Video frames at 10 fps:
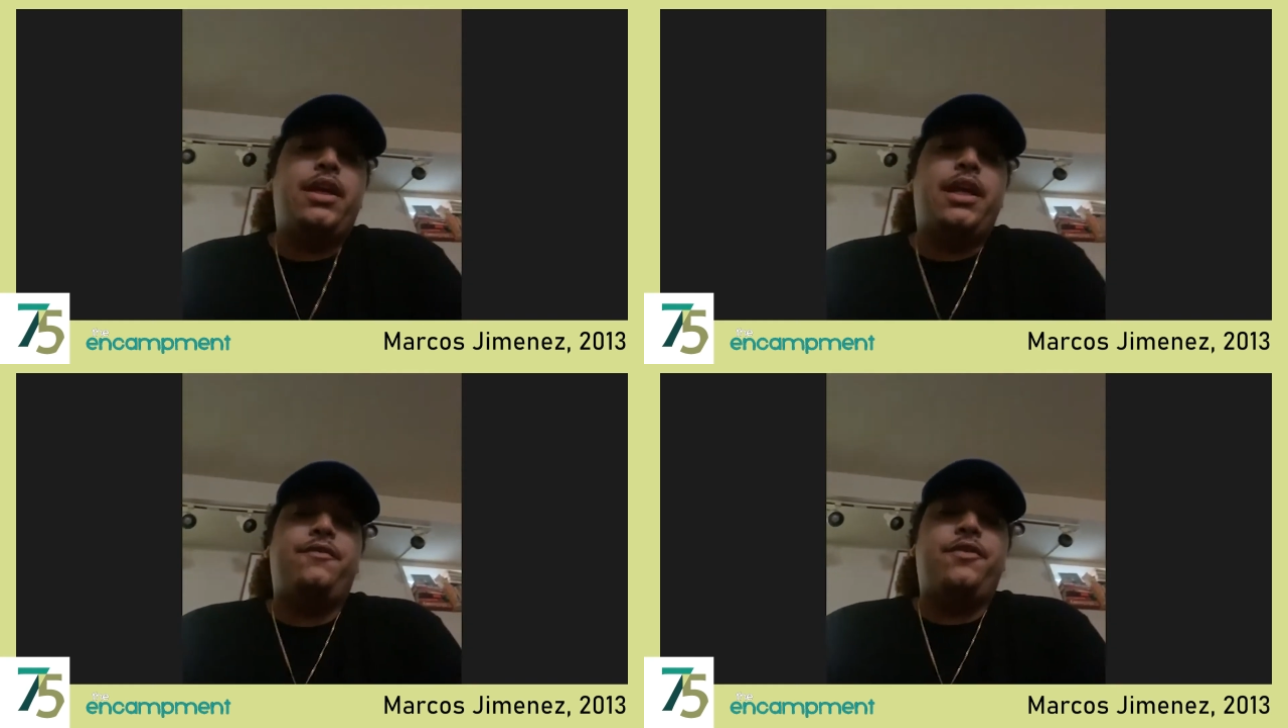
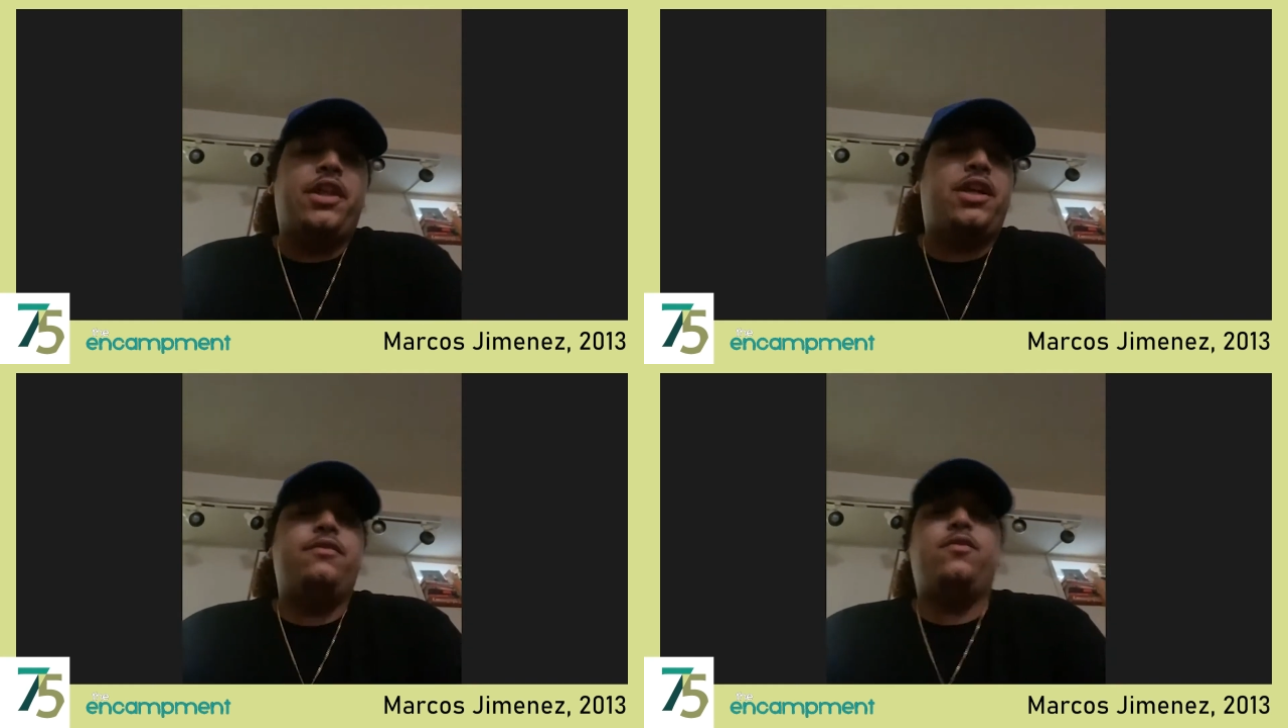and feel
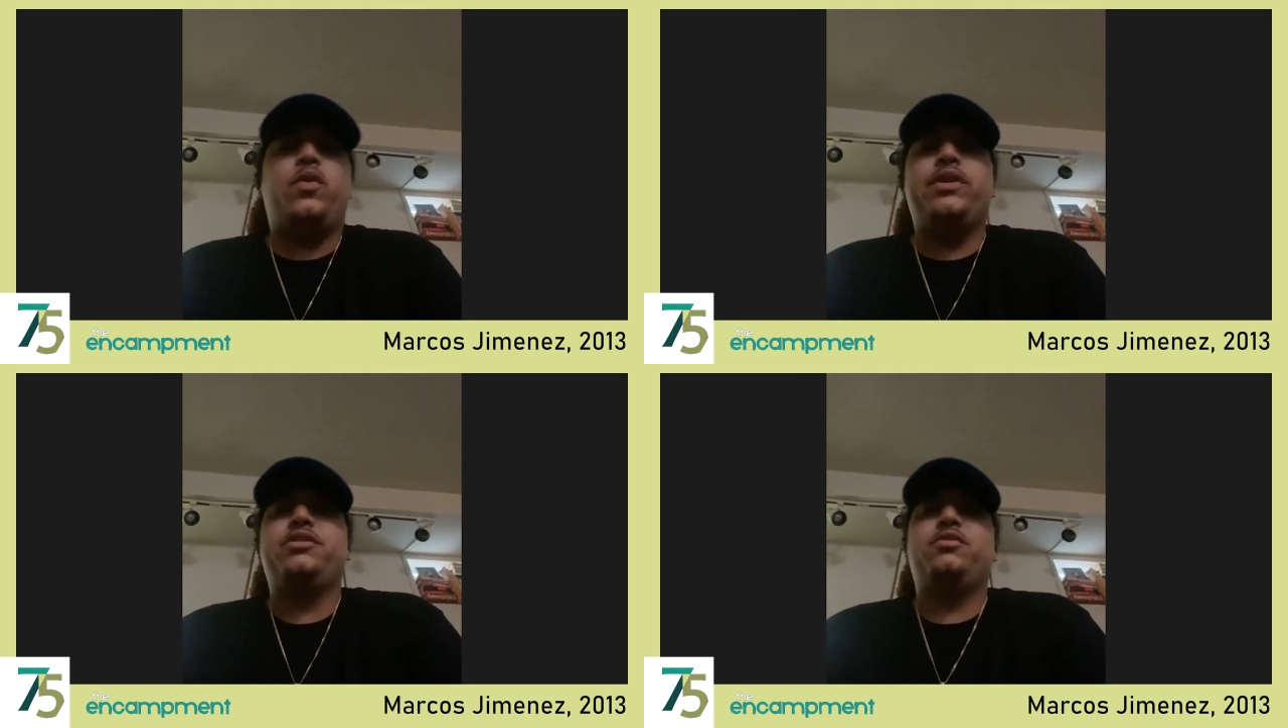like our
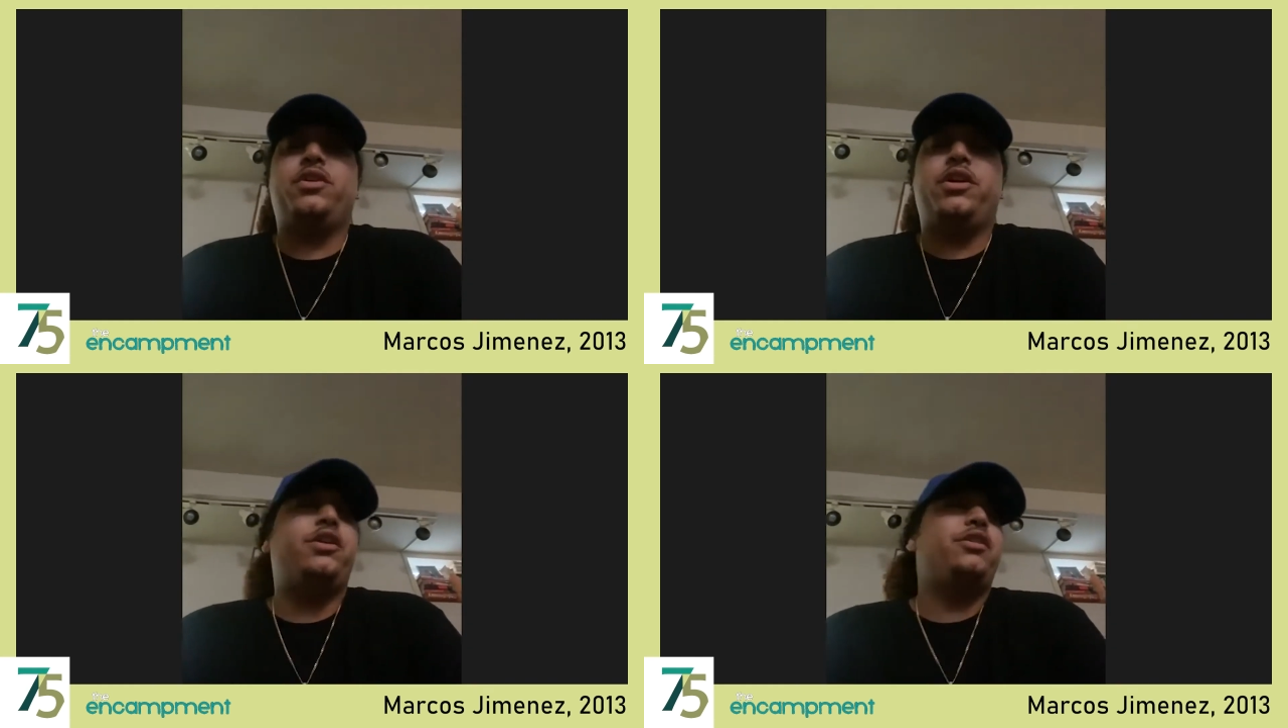voices were
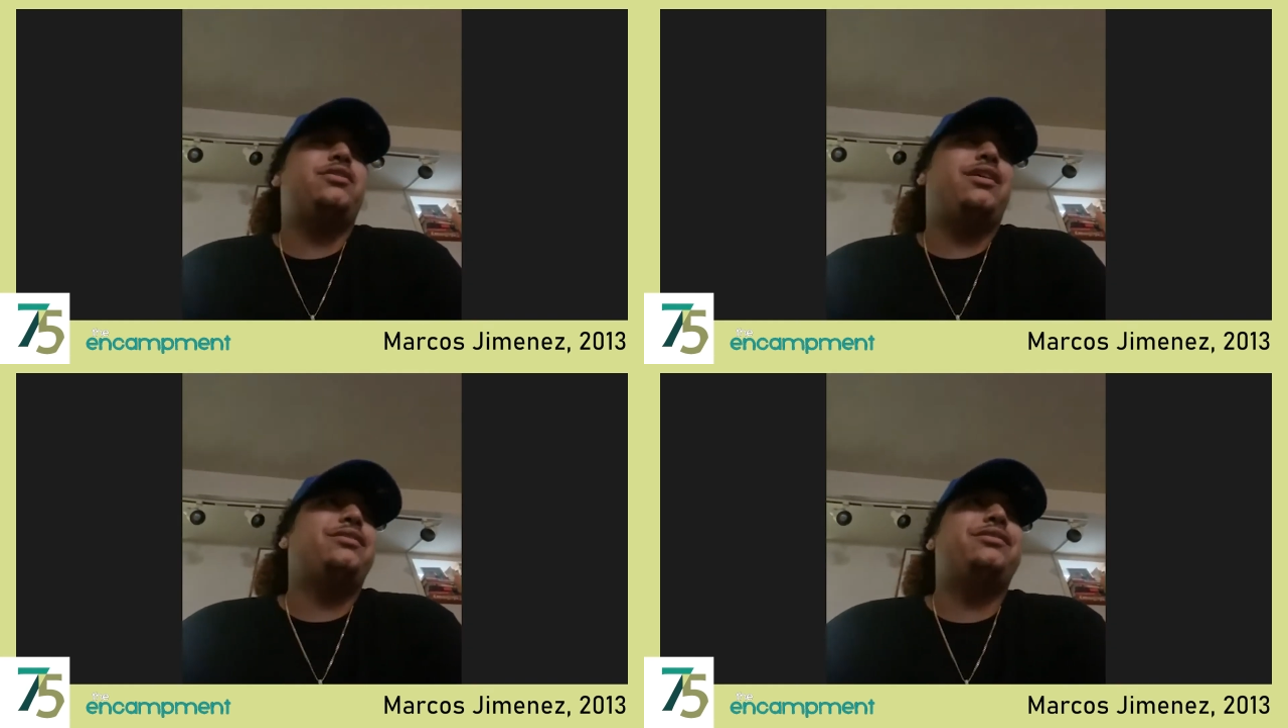heard as
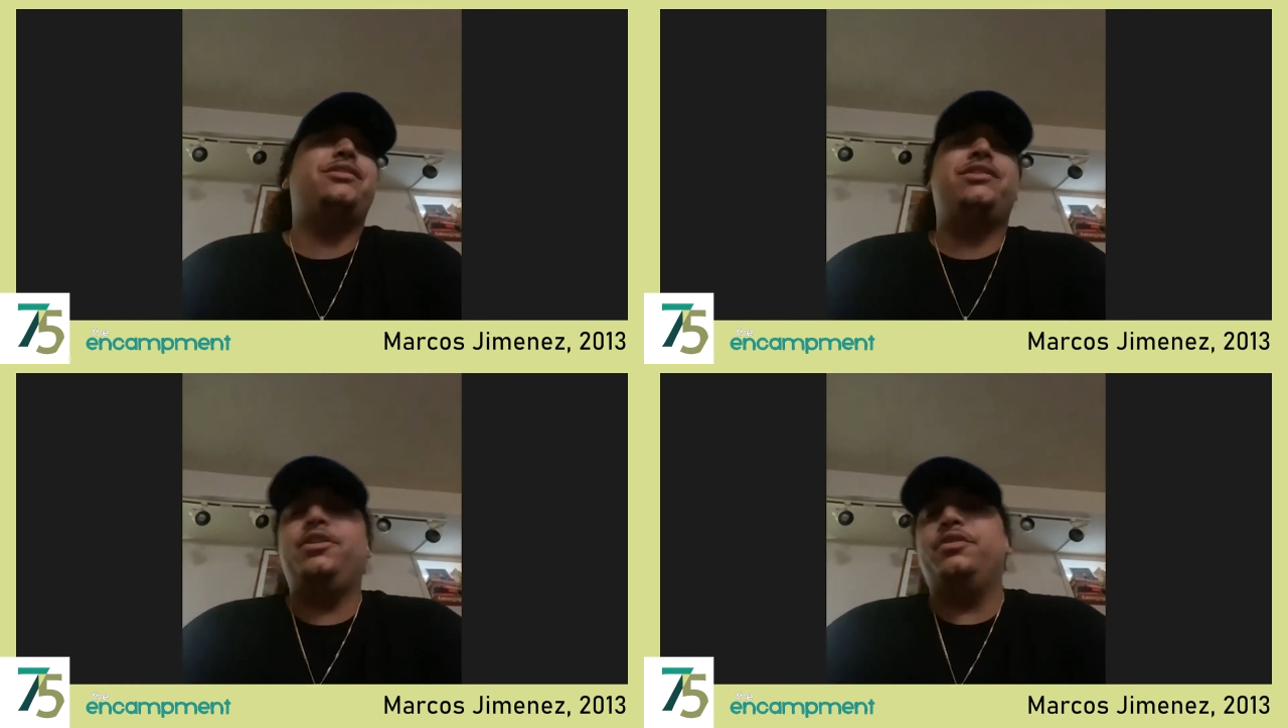like
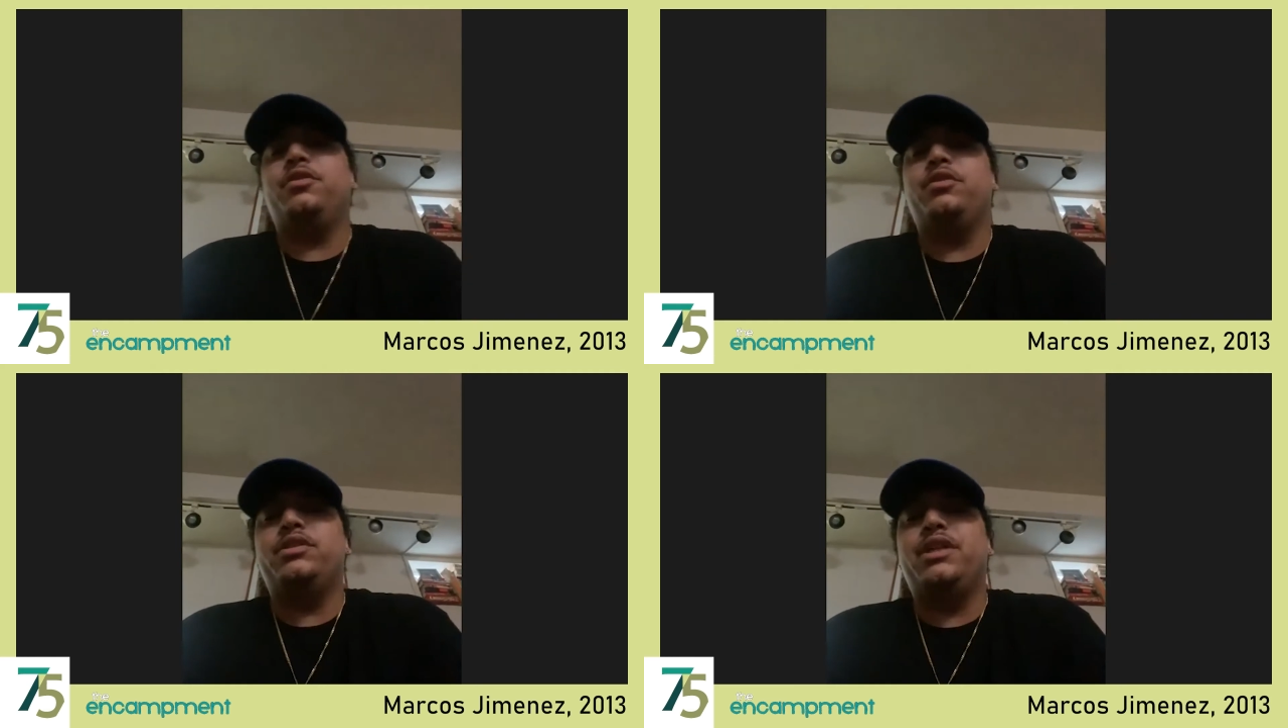16-year-olds.